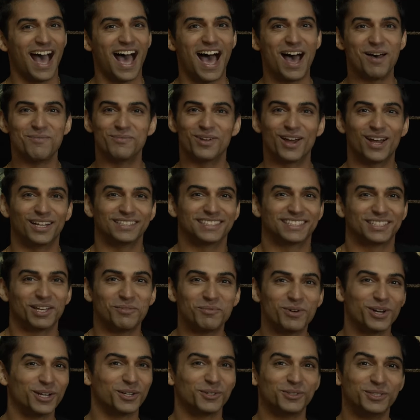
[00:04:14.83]
not
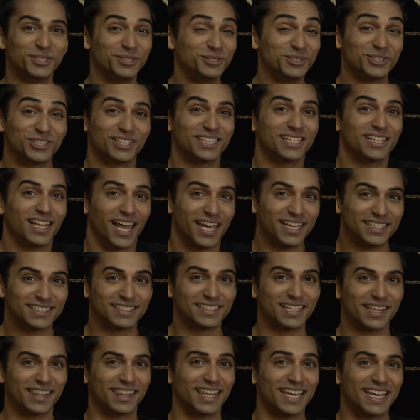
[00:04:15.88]
someone who usually likes
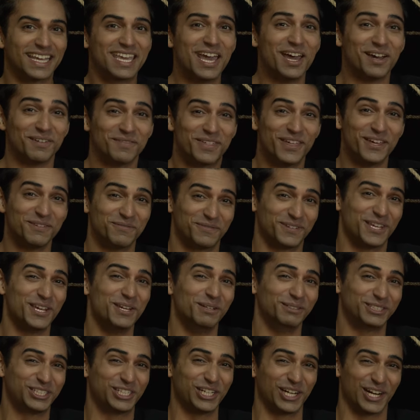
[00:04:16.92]
to think of the
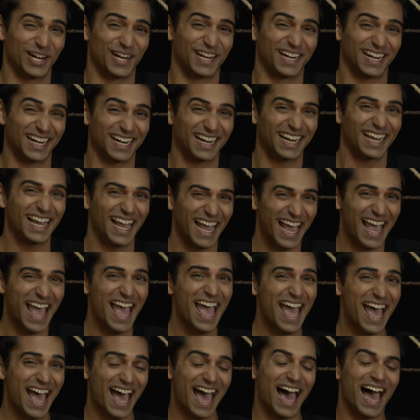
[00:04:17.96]
future.
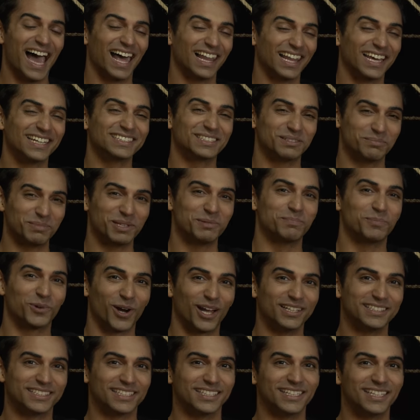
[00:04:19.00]
I like to be
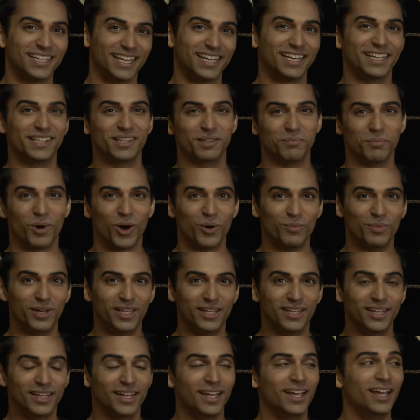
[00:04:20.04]
present and in the
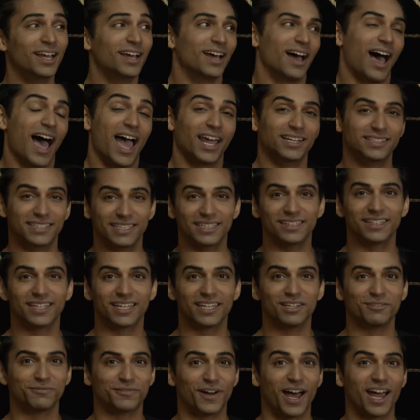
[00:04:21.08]
moment.
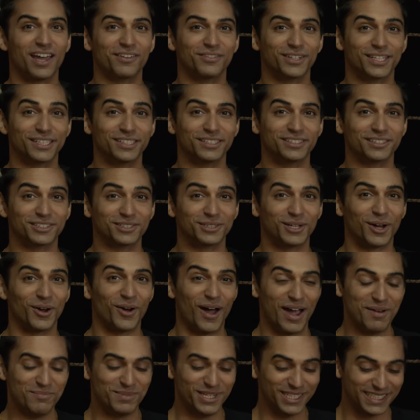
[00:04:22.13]
Ideally in 5 years, you know,
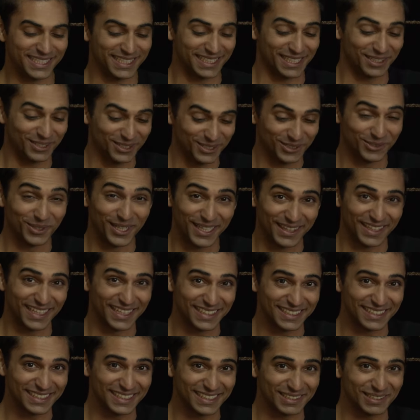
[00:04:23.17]
I'd be still doing
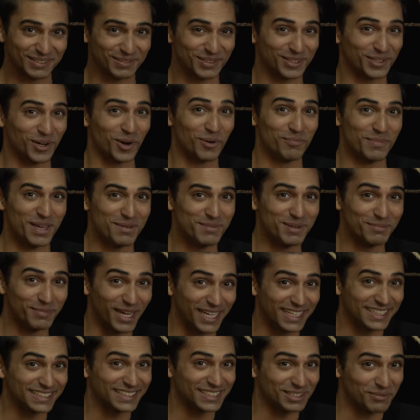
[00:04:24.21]
this, you know, maybe
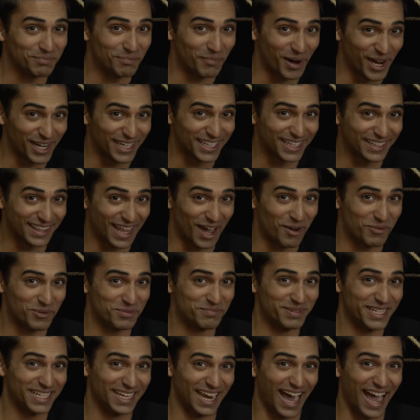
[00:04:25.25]
making some money. That
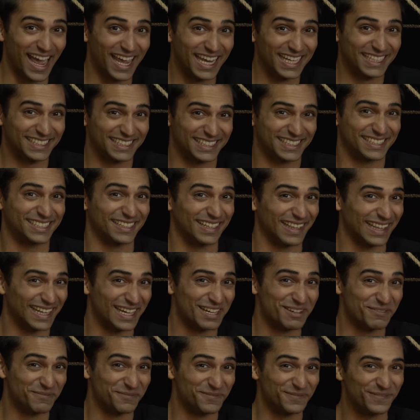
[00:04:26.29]
would be nice to
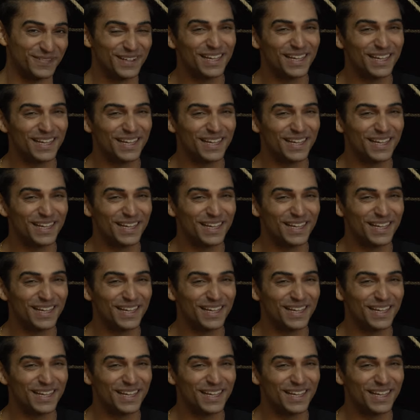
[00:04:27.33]
live,